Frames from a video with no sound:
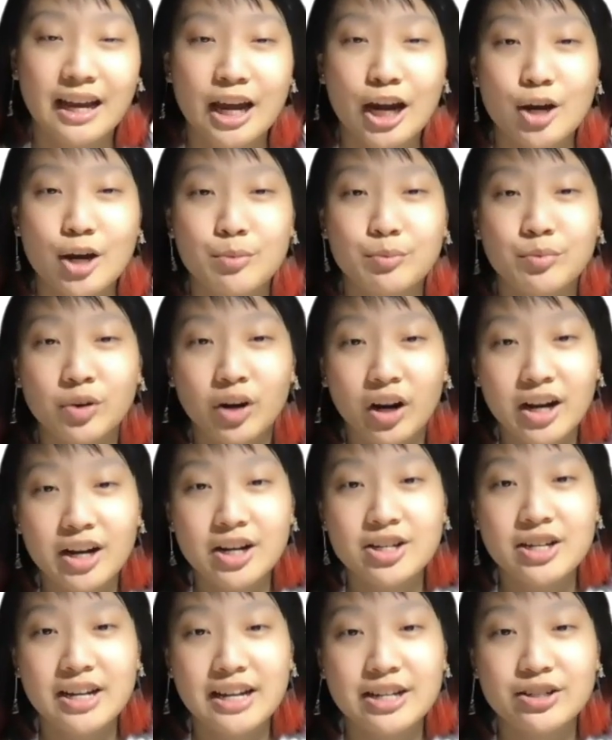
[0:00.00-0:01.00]
Prior
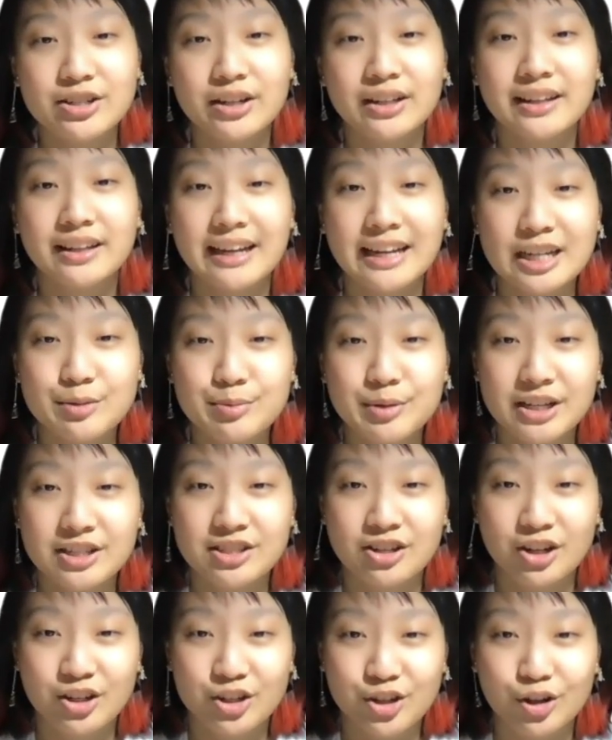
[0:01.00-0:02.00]
to entering the HBS
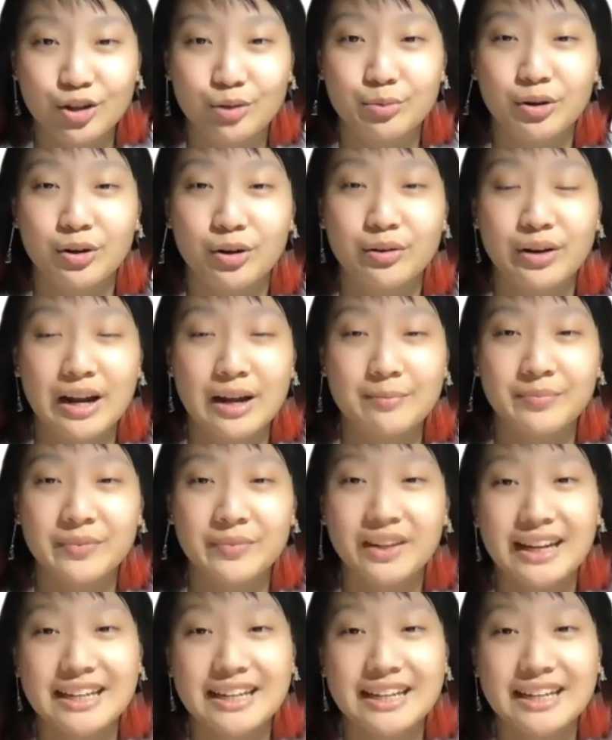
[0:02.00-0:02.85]
doctoral program,